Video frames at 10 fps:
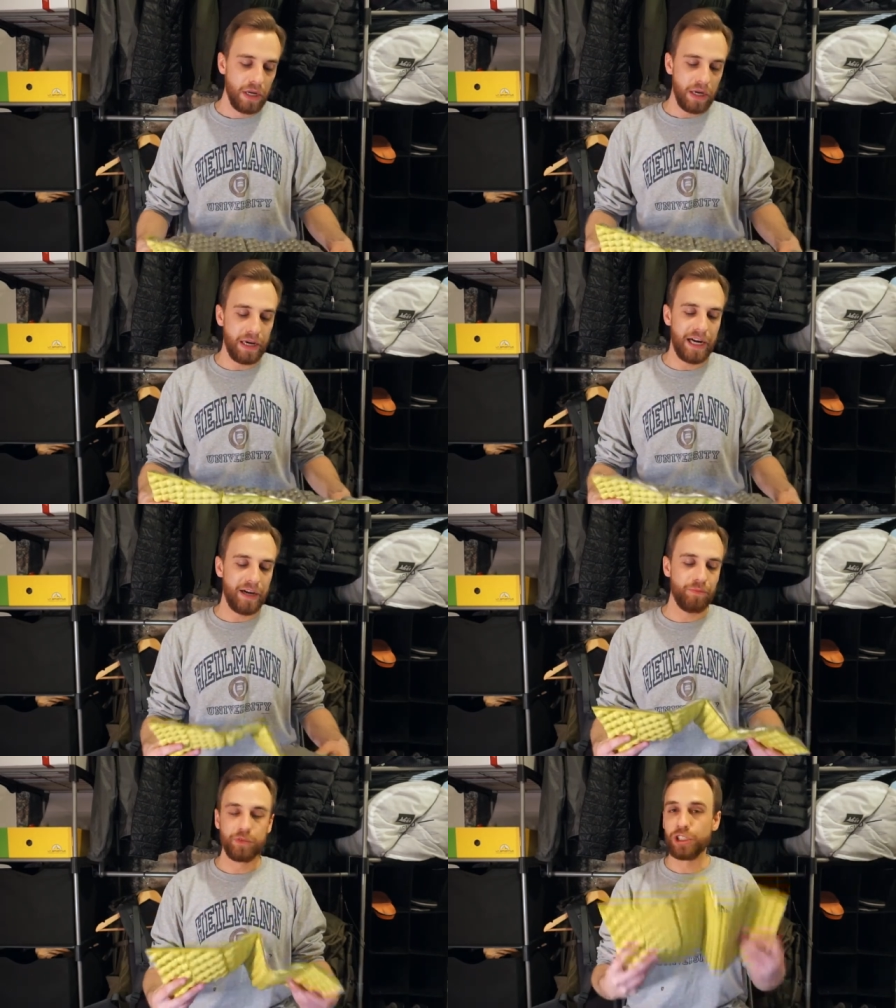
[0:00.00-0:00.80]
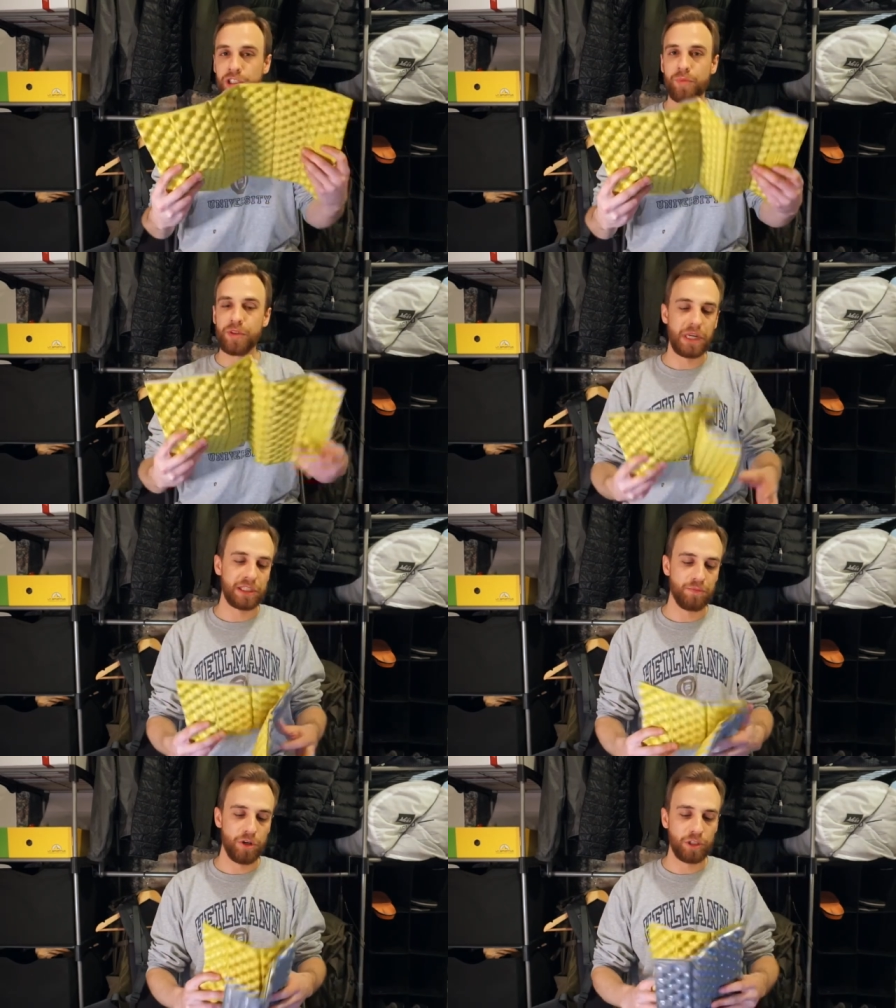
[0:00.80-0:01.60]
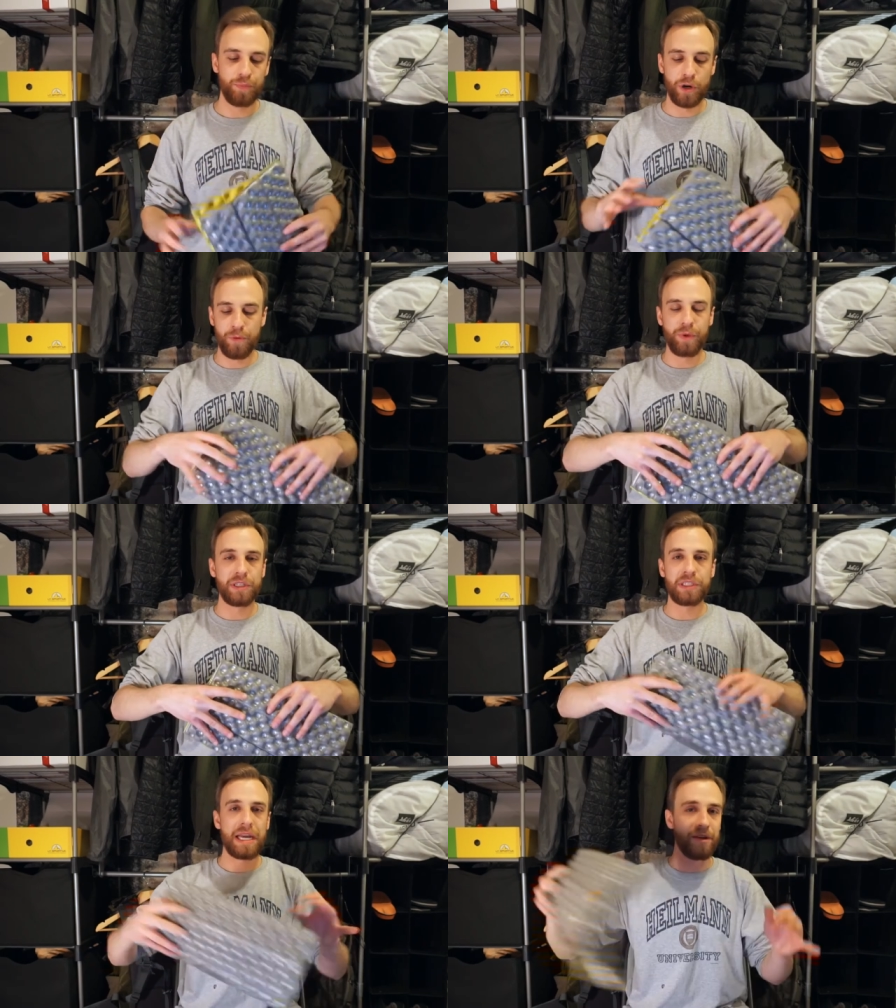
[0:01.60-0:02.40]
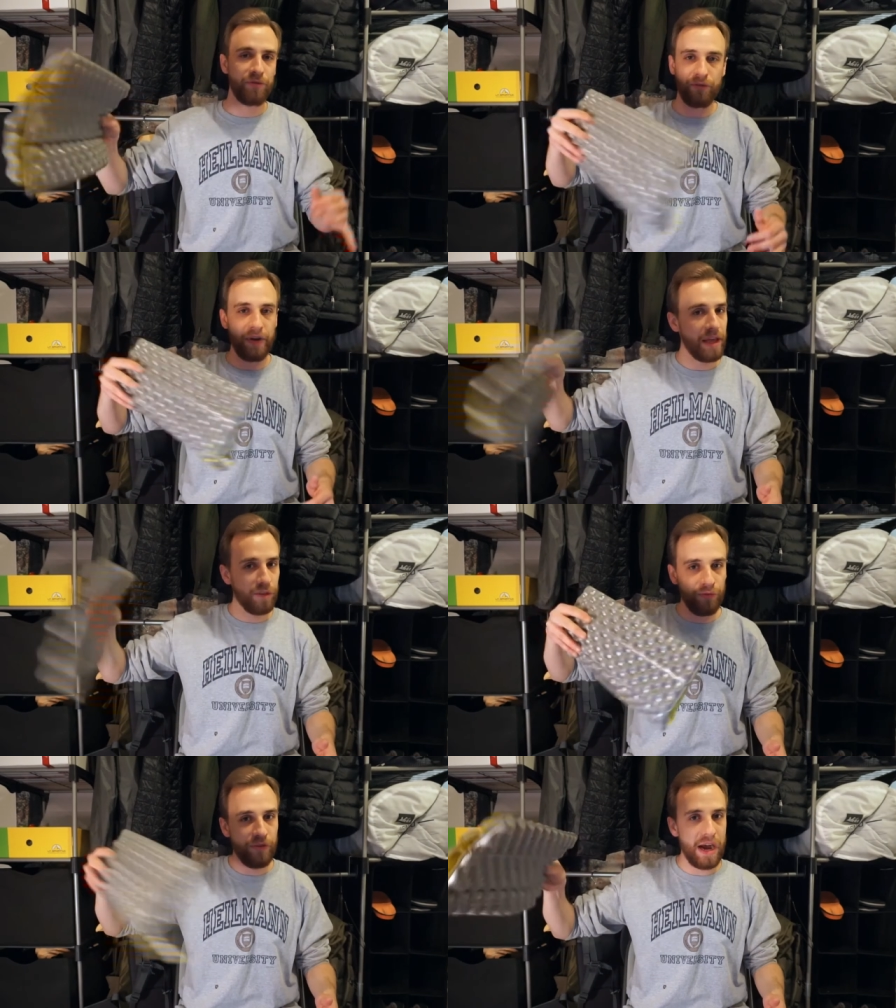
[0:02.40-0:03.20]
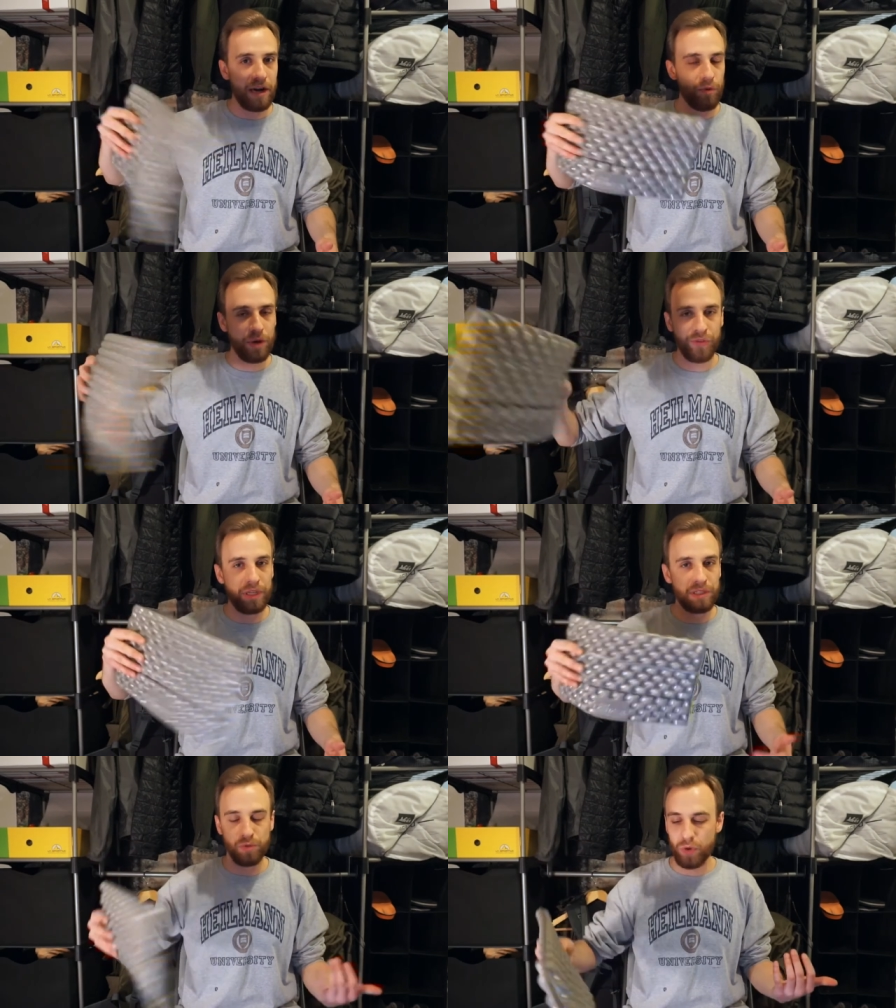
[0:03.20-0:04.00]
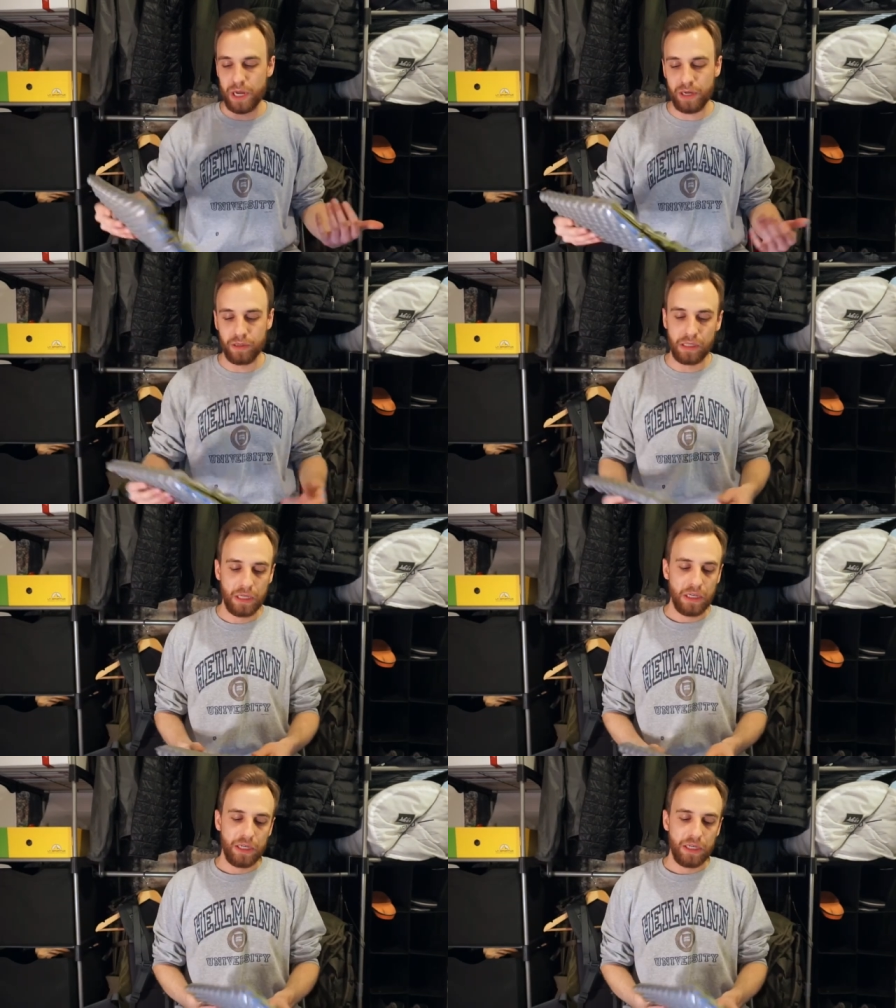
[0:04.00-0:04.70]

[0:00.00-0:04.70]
Um, just something nice and multi-purpose. I can fan the fire with it as well.